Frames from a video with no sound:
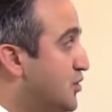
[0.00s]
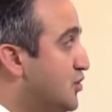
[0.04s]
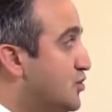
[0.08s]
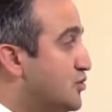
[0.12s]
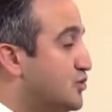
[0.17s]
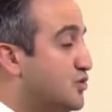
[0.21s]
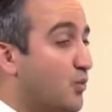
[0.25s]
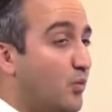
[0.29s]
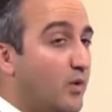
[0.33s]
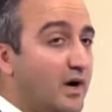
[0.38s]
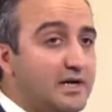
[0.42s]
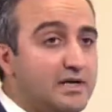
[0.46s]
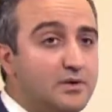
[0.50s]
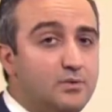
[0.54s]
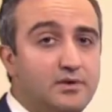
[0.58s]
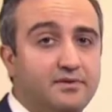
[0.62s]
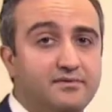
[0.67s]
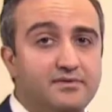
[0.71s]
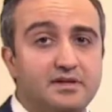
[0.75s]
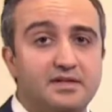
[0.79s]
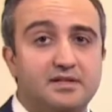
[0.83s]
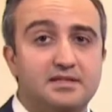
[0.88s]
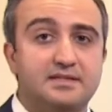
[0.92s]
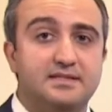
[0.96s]
So why do we
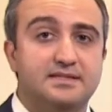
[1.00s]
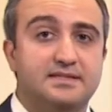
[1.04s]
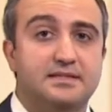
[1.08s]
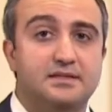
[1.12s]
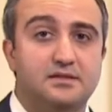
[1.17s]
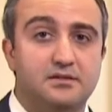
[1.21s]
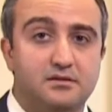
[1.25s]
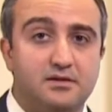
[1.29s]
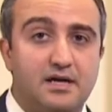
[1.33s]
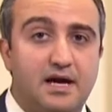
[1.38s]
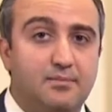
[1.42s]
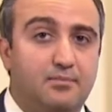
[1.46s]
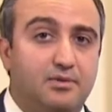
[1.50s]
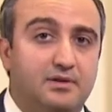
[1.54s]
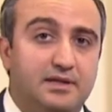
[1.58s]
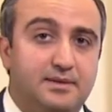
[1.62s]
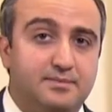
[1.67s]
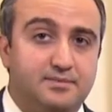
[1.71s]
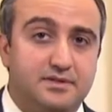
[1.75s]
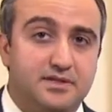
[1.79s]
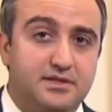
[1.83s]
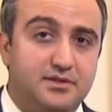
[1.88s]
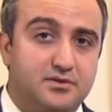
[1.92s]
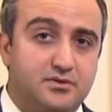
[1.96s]
even consider
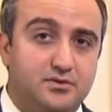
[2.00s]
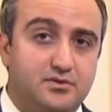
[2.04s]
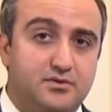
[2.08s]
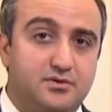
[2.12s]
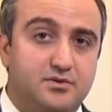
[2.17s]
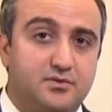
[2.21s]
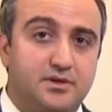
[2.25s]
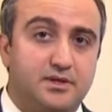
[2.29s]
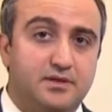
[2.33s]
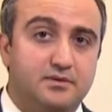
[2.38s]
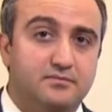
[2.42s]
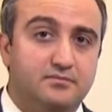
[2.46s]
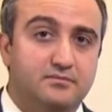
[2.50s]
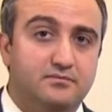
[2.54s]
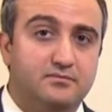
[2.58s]
epilepsy surgery?